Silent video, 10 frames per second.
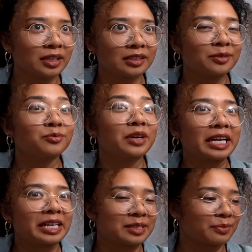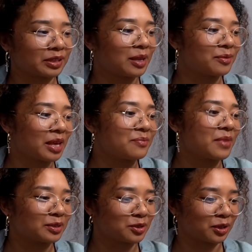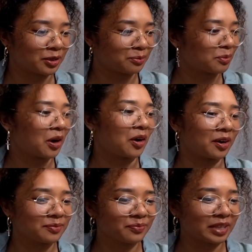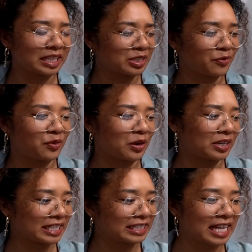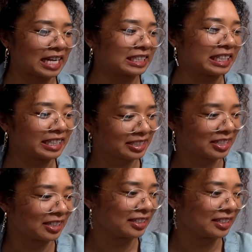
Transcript: not like raised, but they mentored her, like deferring techniques.